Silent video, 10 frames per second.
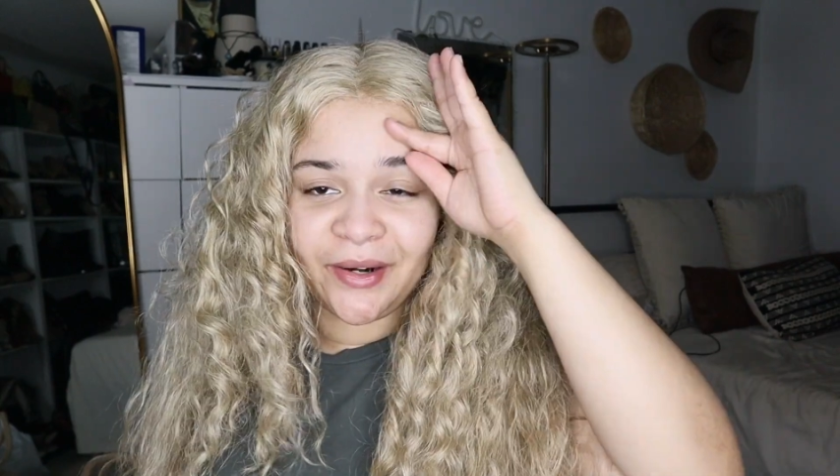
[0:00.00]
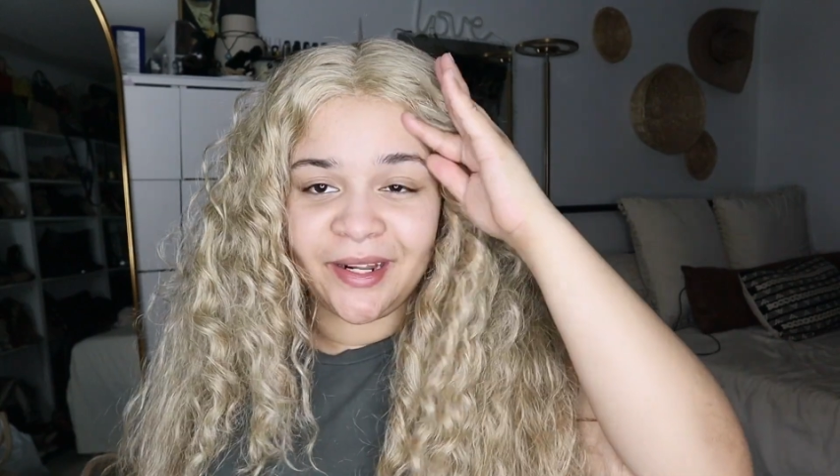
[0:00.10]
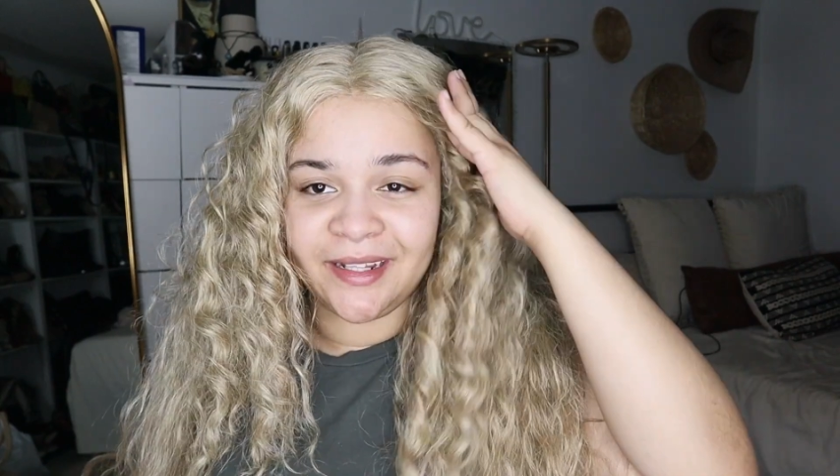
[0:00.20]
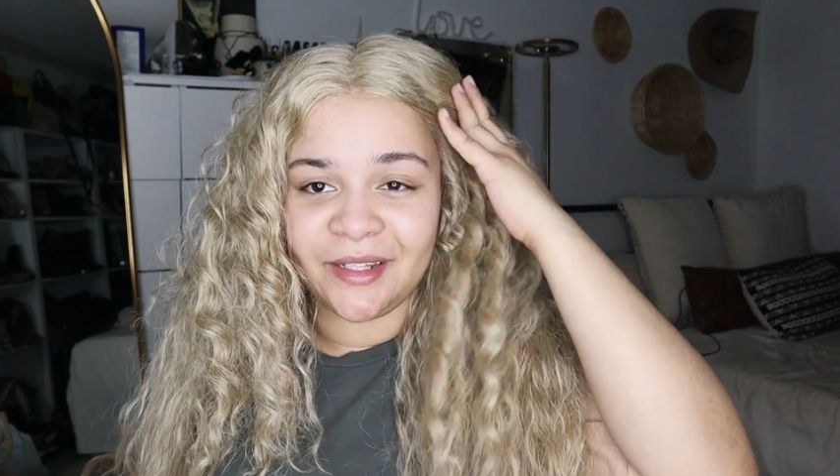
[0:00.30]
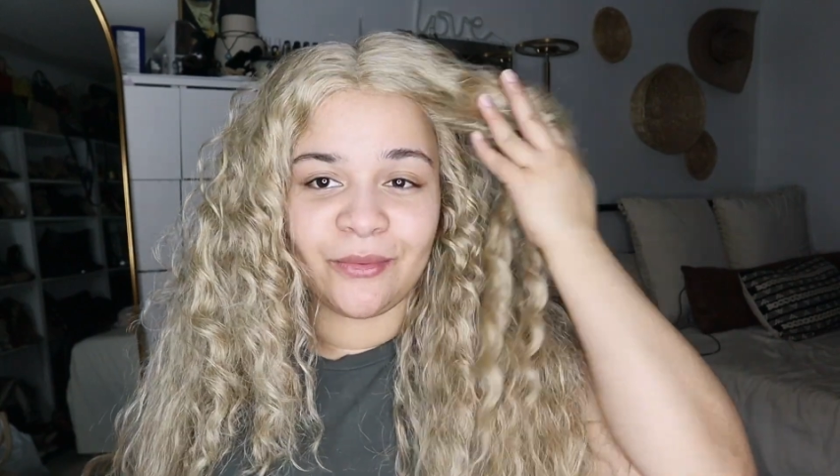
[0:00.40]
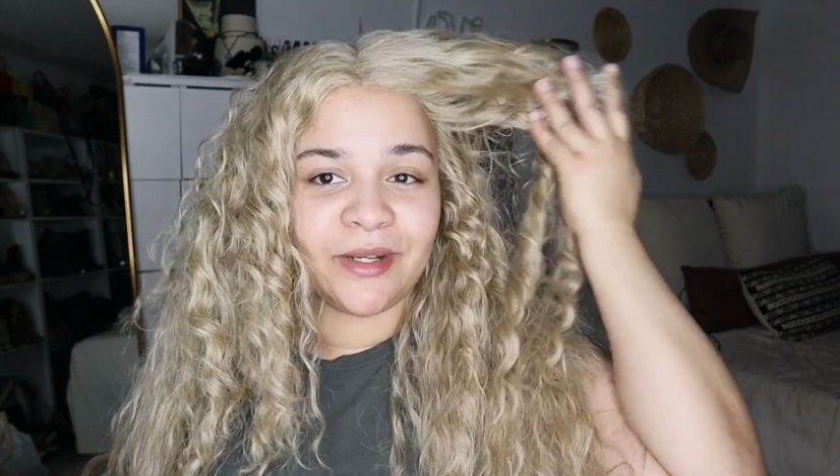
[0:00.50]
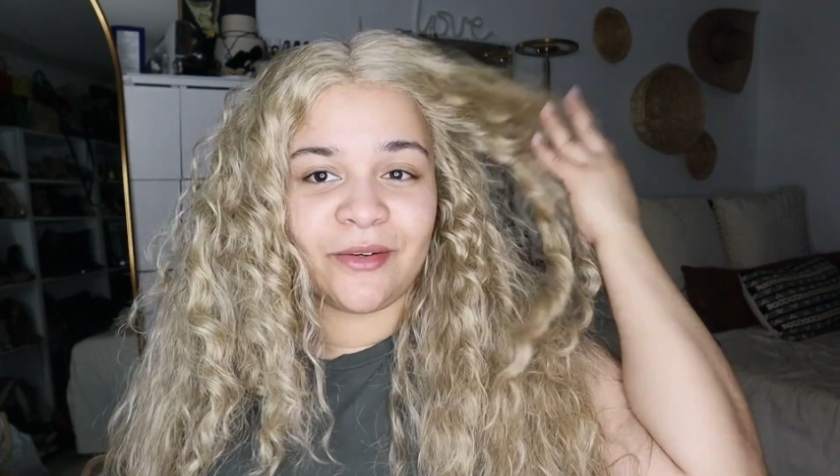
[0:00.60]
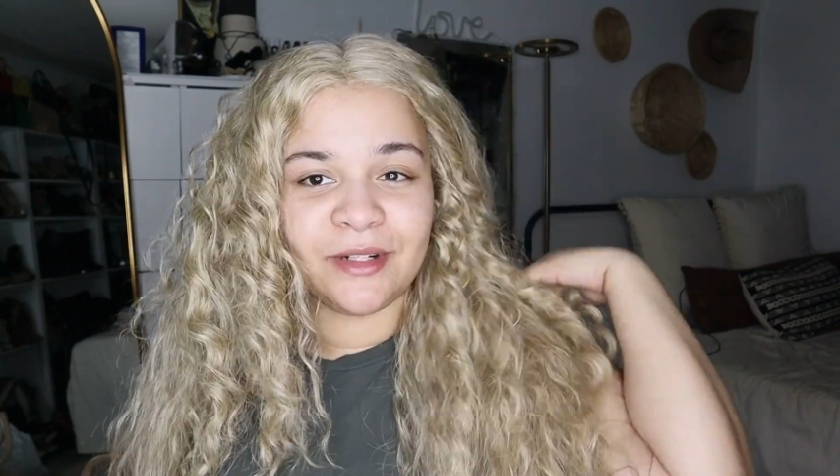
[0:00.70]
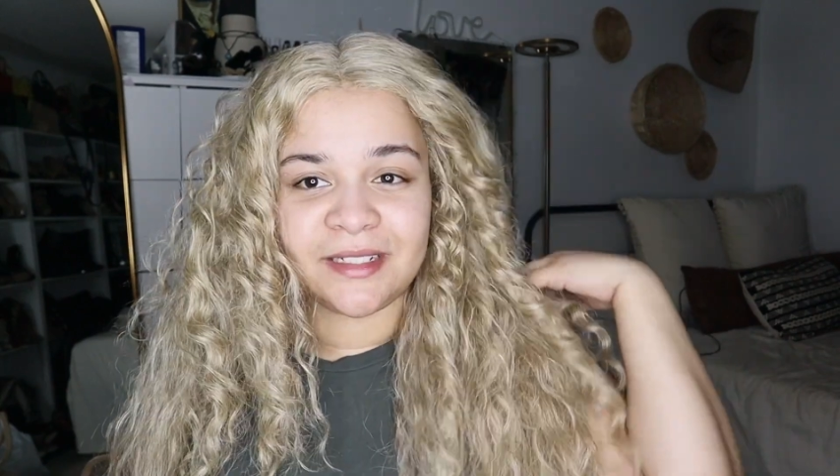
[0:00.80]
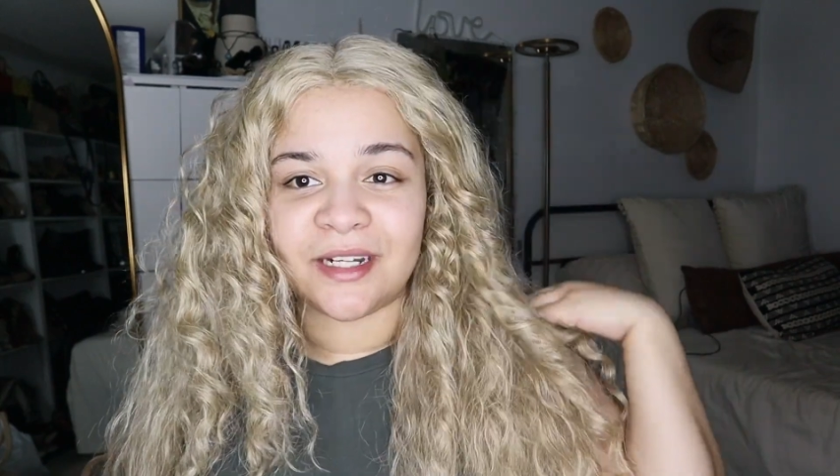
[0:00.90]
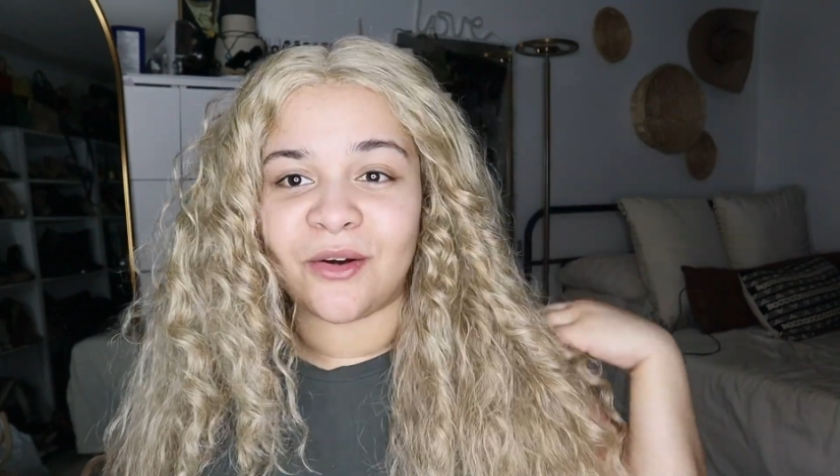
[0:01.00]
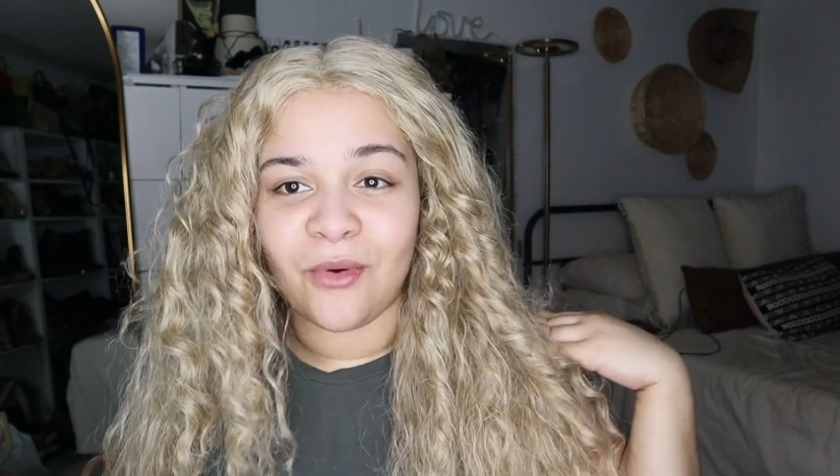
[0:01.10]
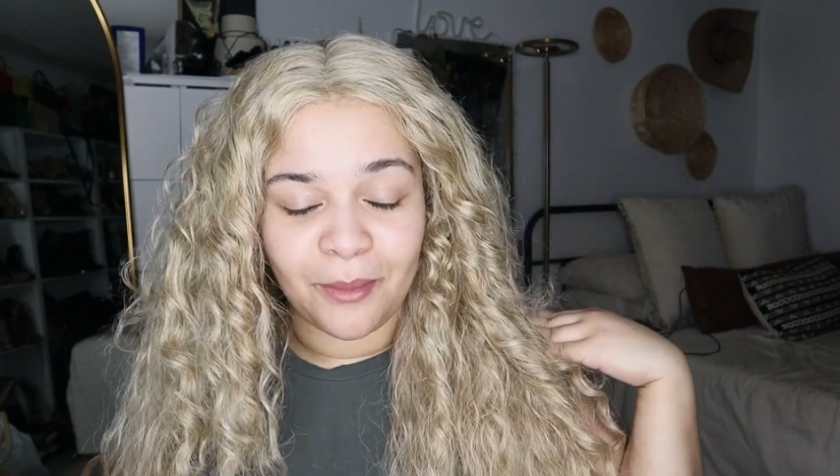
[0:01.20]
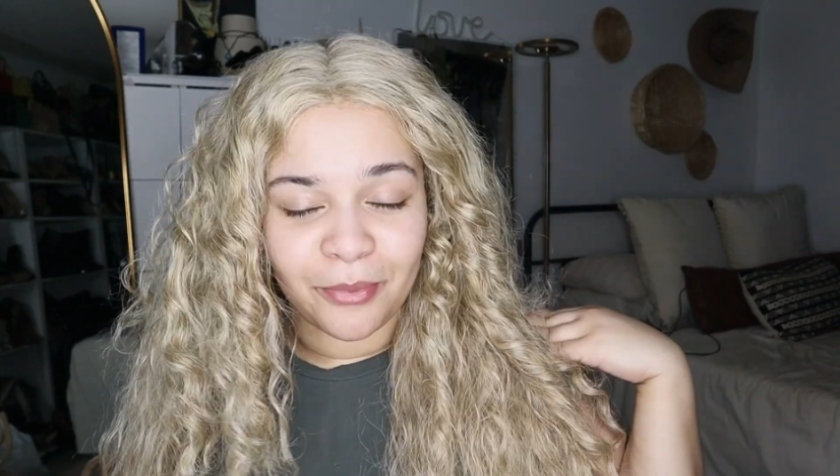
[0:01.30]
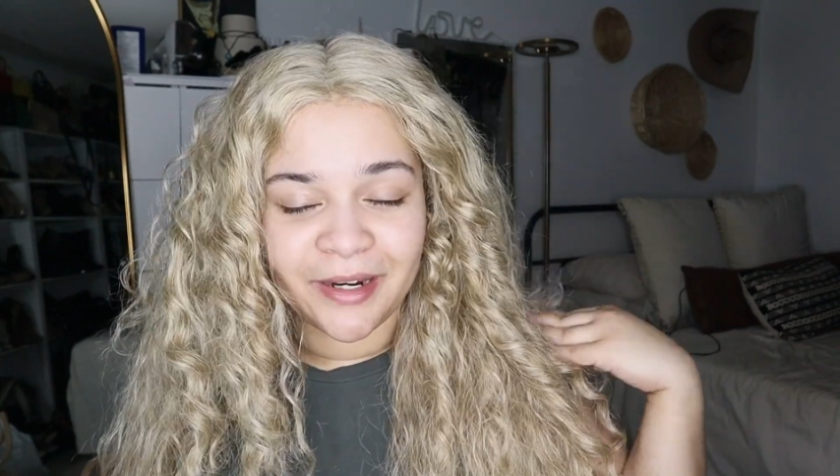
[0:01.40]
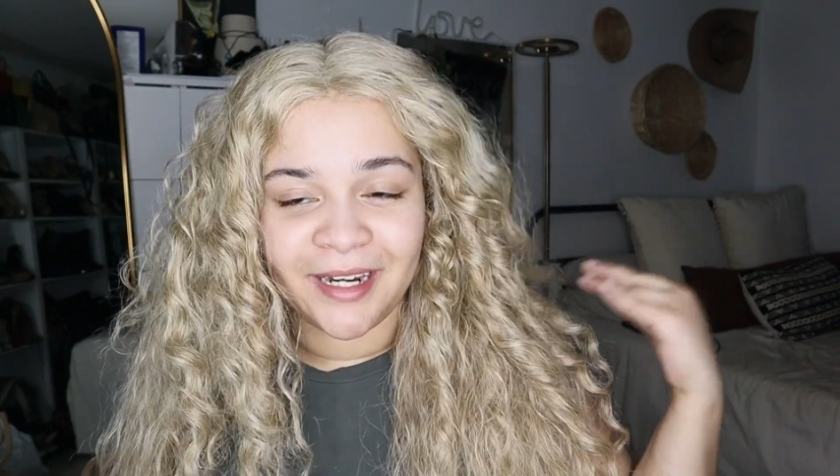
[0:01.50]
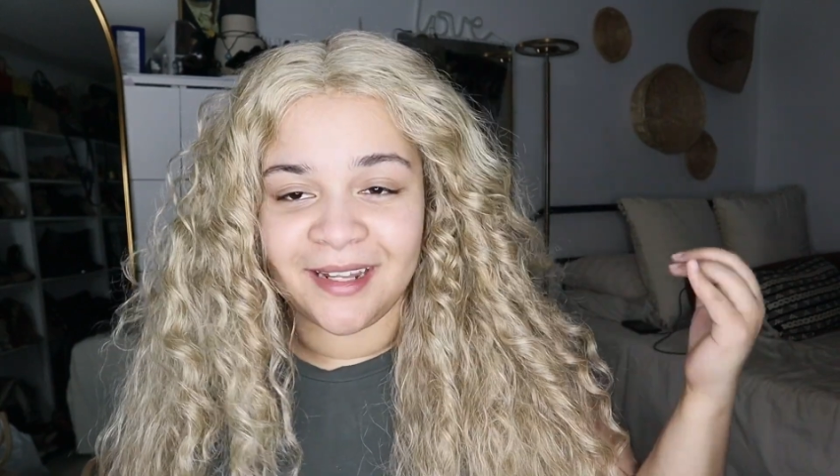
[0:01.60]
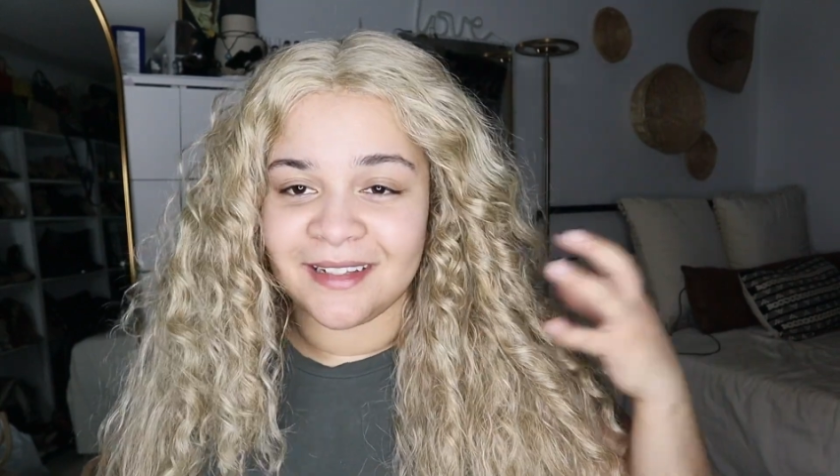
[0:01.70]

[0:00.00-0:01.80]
and then the wig wasn't cooperating